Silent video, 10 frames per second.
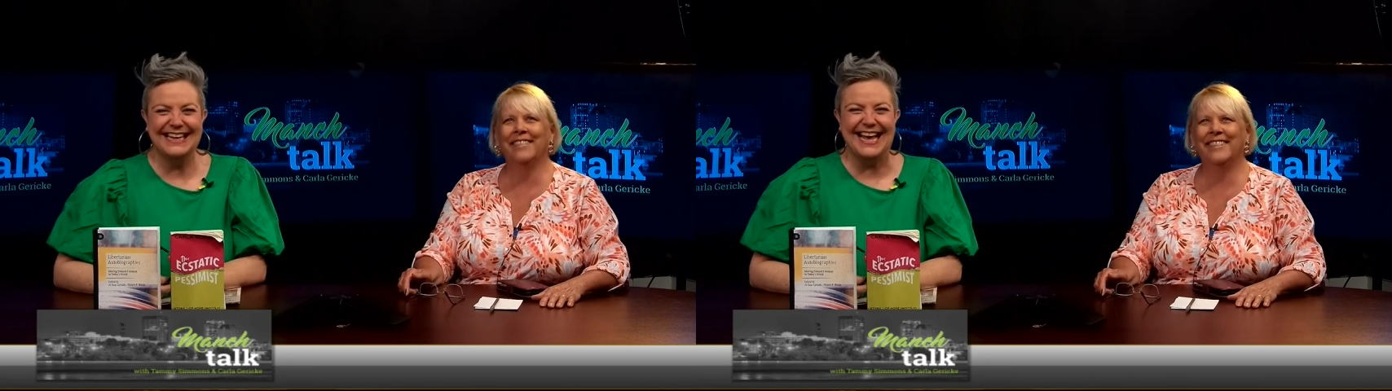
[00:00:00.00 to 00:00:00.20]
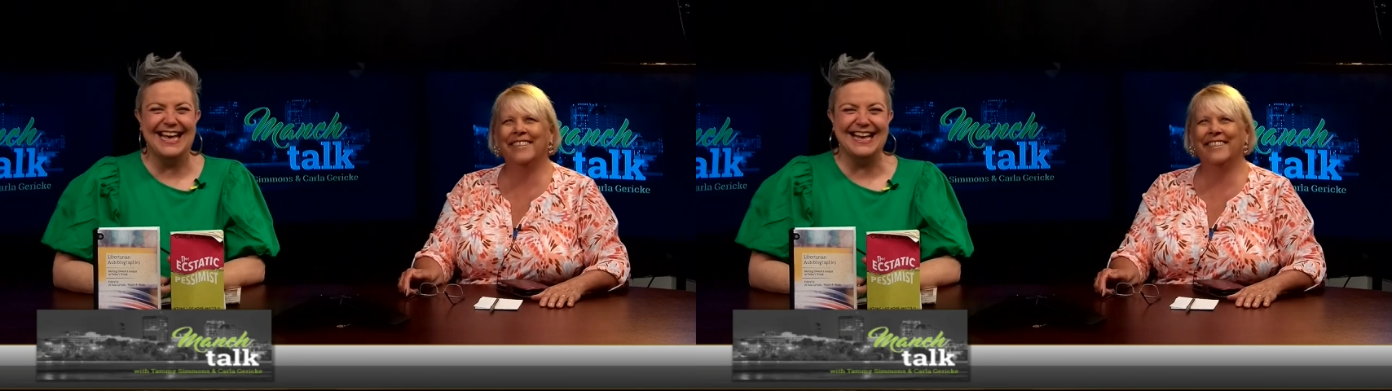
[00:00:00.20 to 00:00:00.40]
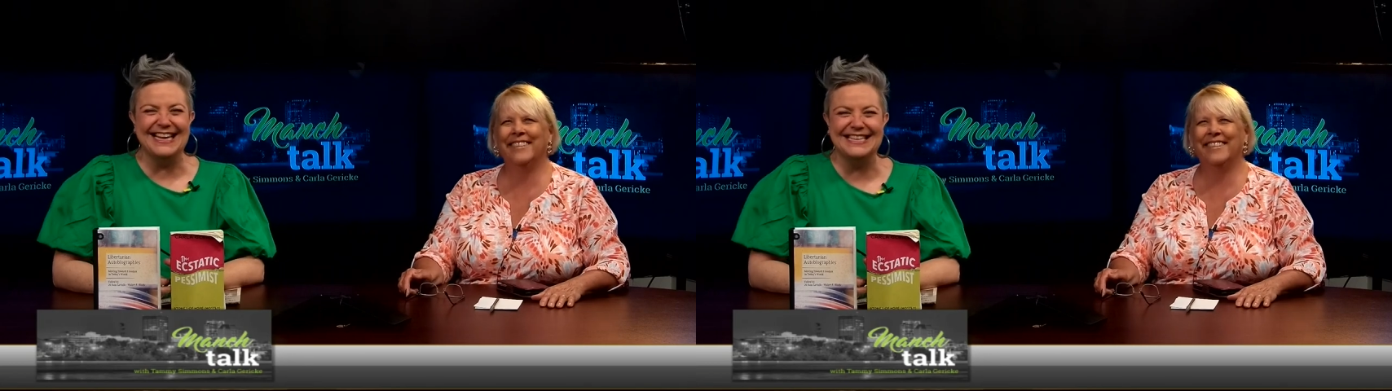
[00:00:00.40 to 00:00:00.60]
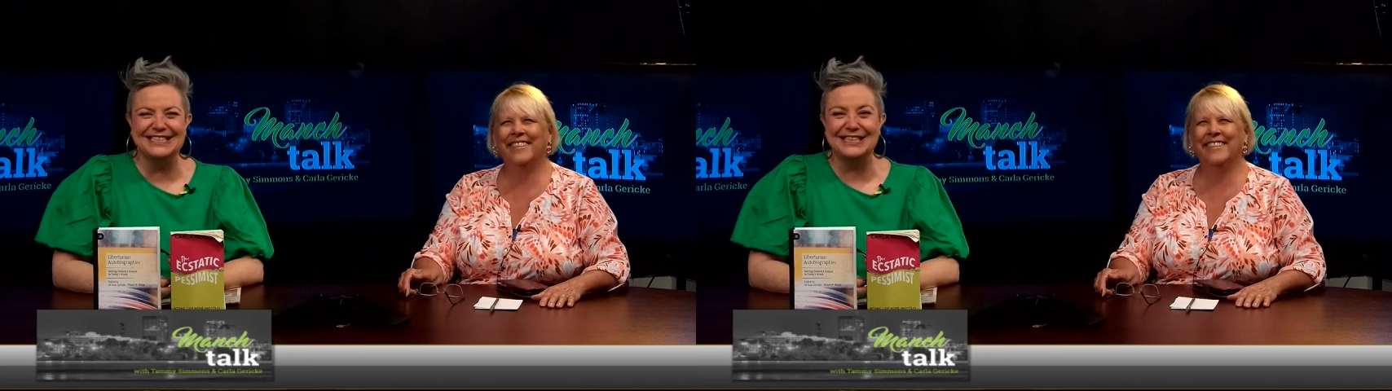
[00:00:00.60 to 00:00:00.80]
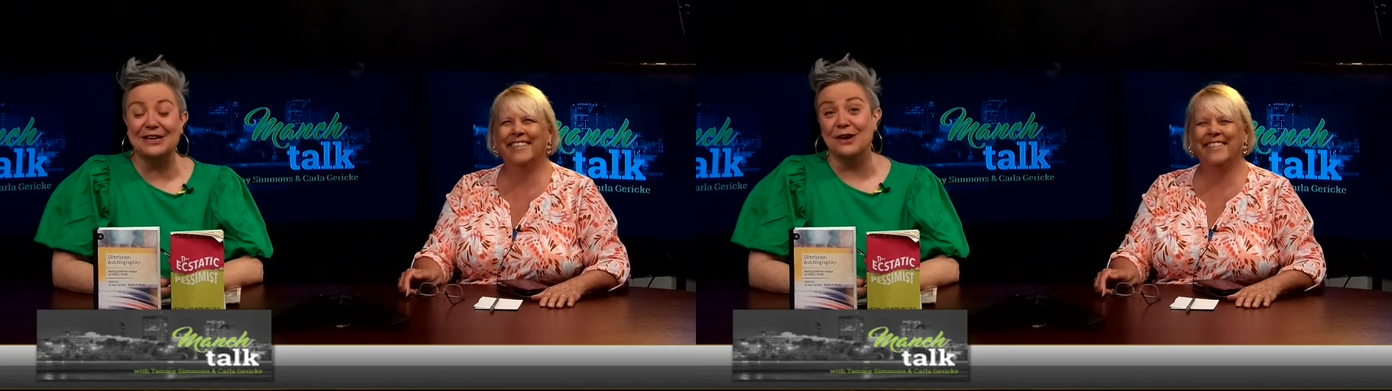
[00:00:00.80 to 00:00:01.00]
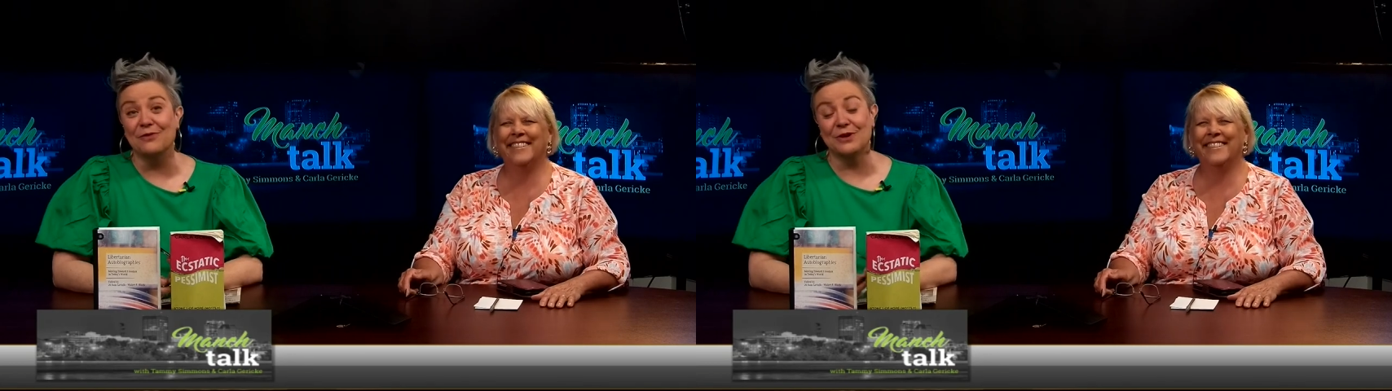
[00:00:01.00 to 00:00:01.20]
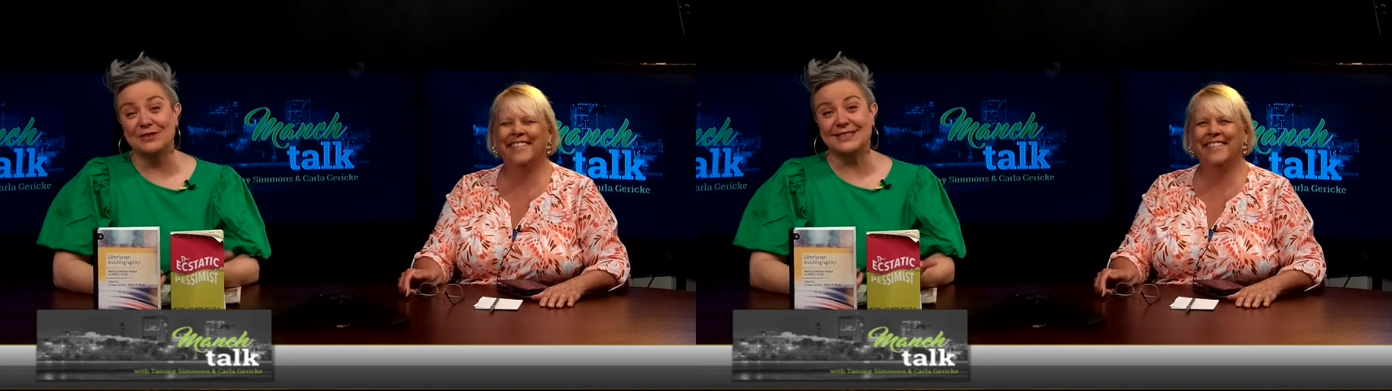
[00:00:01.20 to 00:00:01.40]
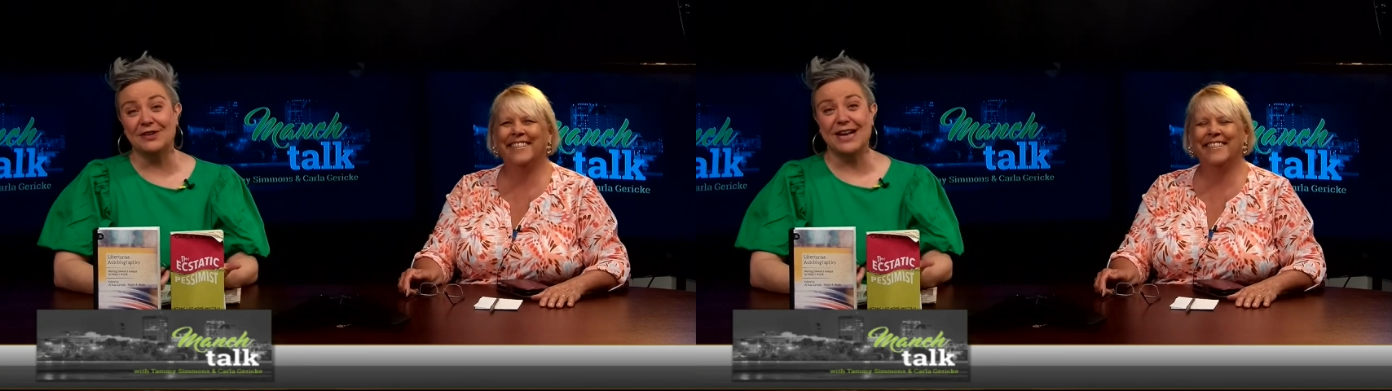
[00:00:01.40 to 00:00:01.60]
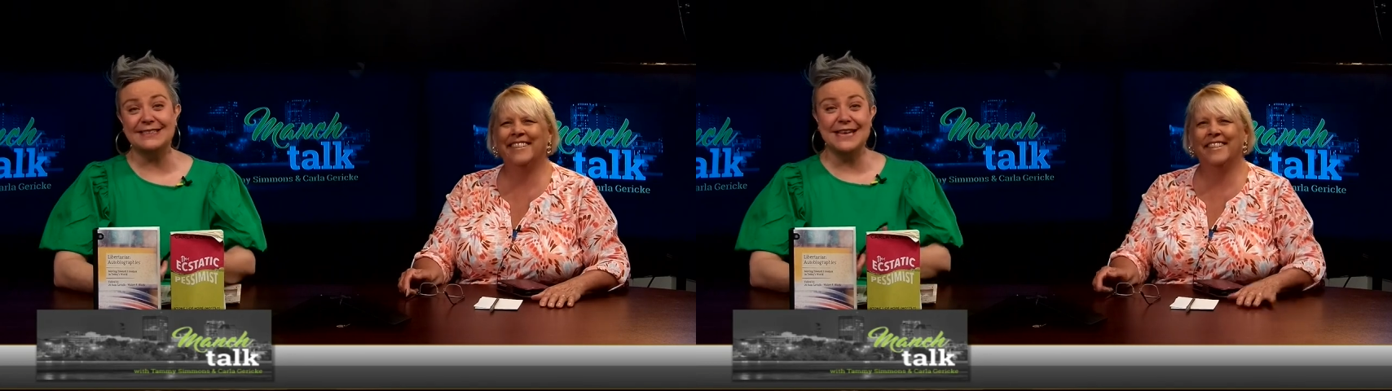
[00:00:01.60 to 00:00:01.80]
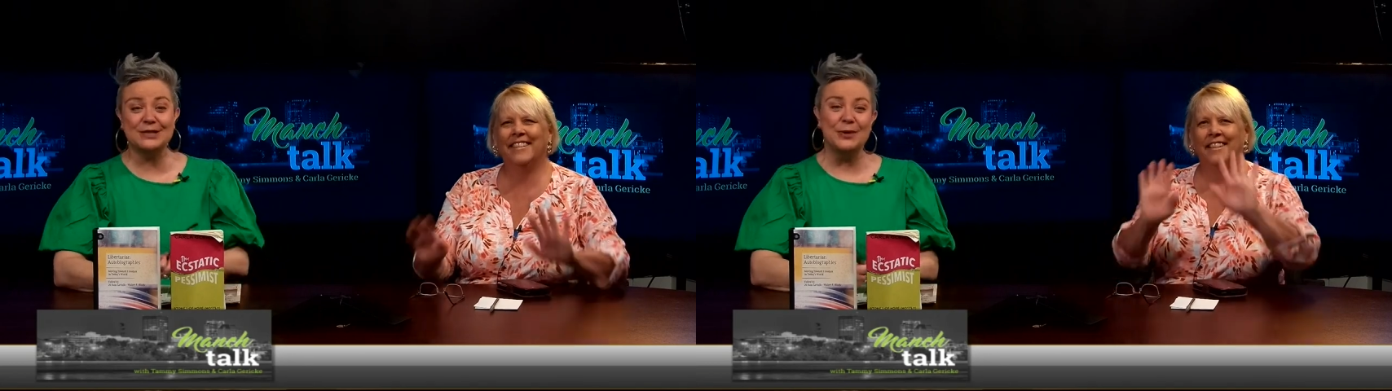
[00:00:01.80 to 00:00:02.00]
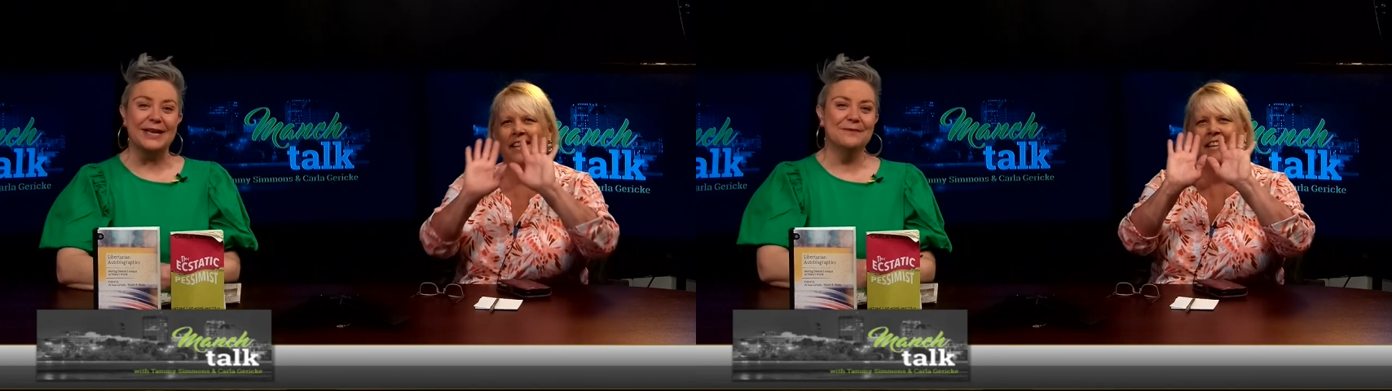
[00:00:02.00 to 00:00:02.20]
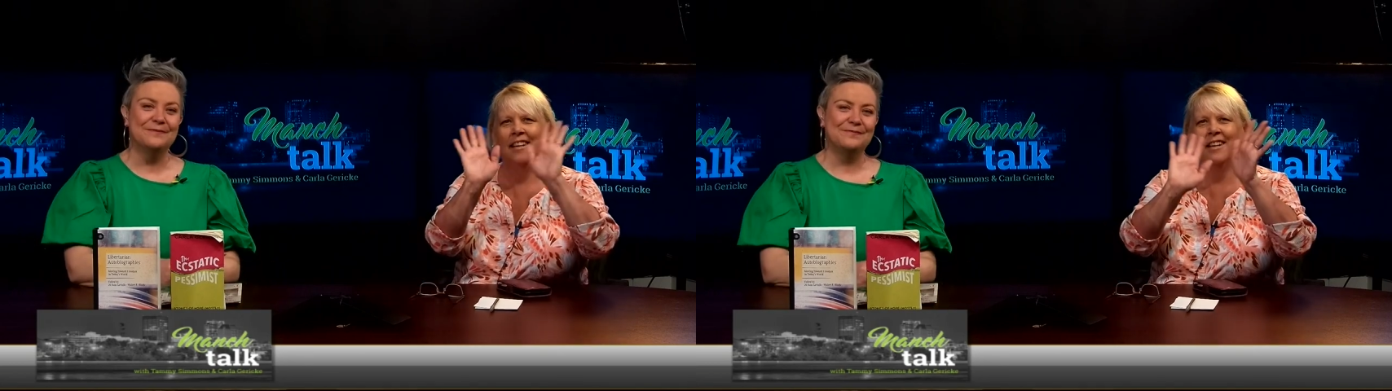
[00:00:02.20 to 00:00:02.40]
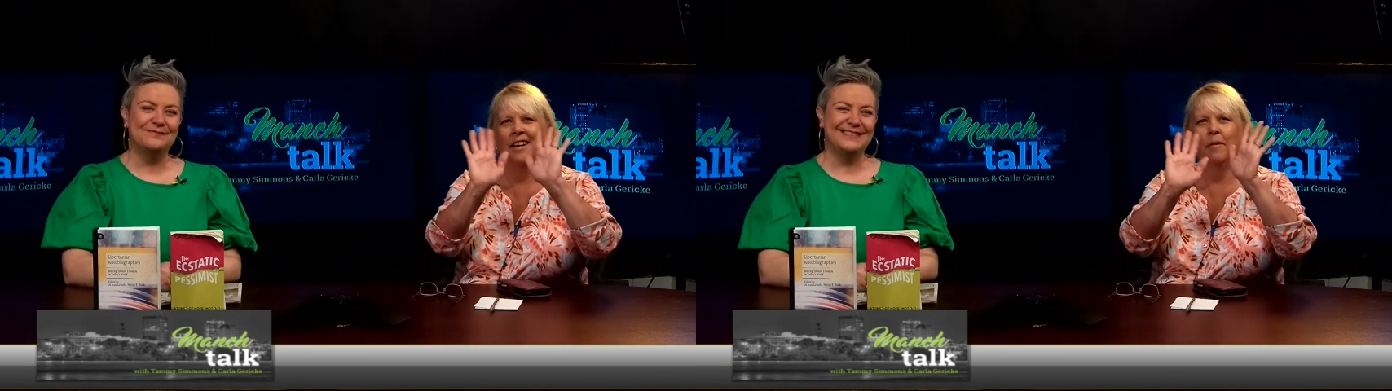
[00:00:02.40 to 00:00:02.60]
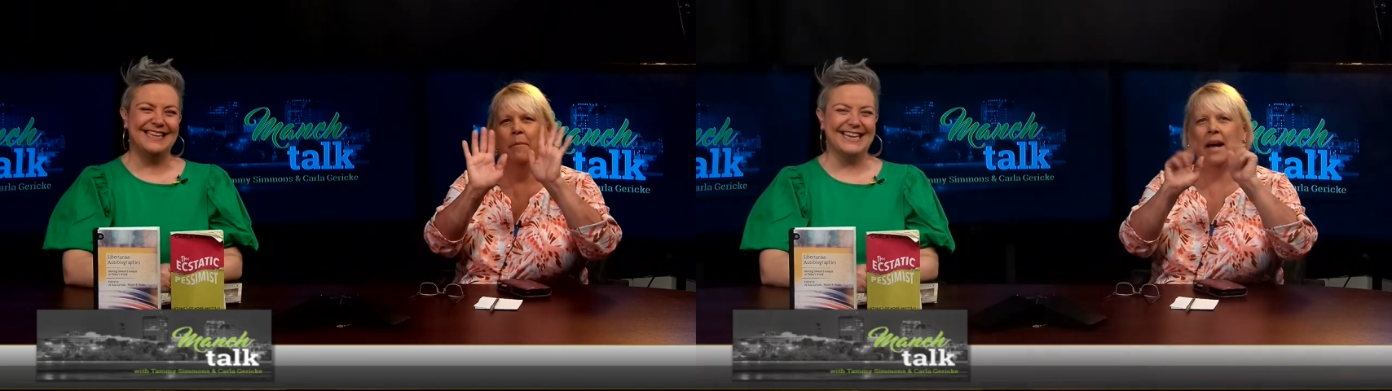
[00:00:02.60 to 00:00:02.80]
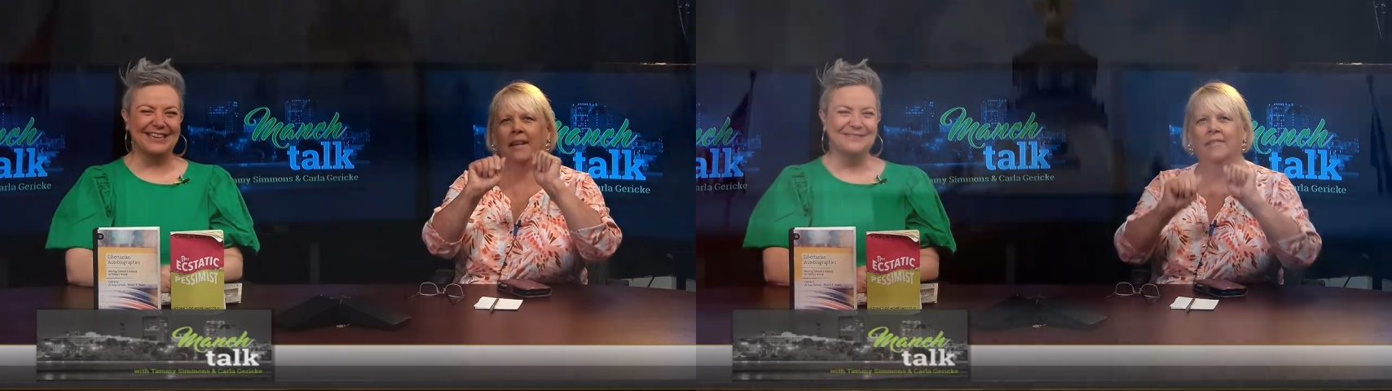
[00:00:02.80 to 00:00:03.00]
Speaker 1: And uh, we will see you guys next week. Take Bye. care.